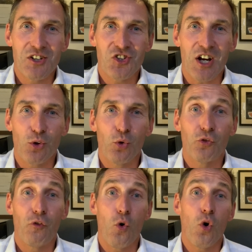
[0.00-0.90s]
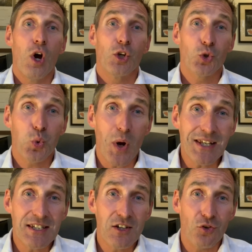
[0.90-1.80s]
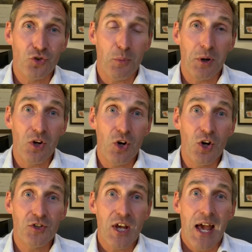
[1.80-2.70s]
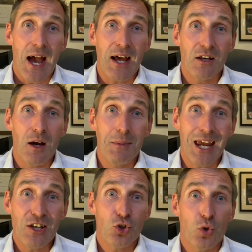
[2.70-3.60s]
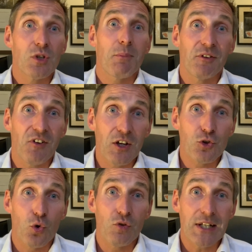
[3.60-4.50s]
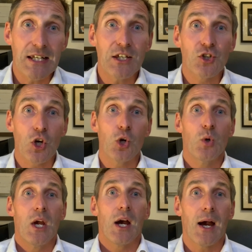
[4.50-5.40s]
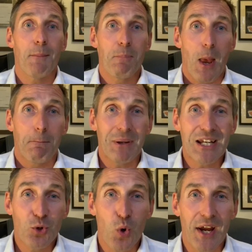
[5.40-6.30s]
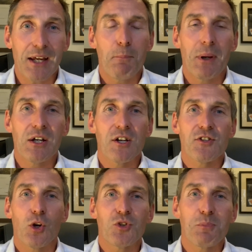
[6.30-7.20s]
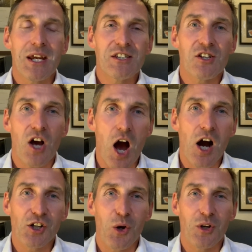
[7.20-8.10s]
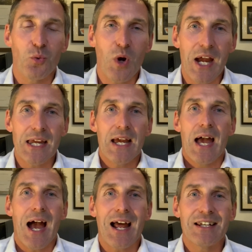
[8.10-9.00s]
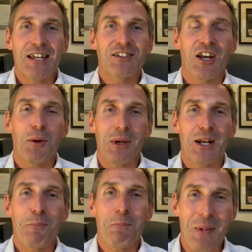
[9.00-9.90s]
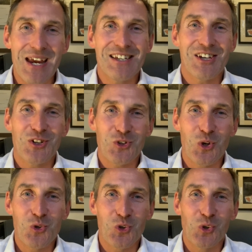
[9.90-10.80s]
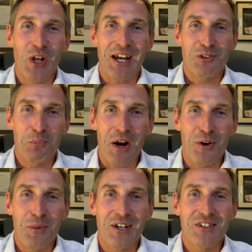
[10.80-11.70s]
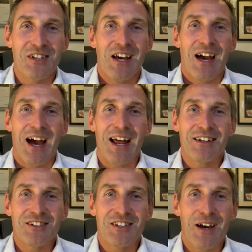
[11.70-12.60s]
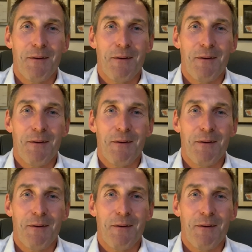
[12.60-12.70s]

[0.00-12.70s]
channels for 20 entrepreneurs, and I'm into double figures already. So be quick, because those spaces are going away, and it's going to be an amazing social experiment. And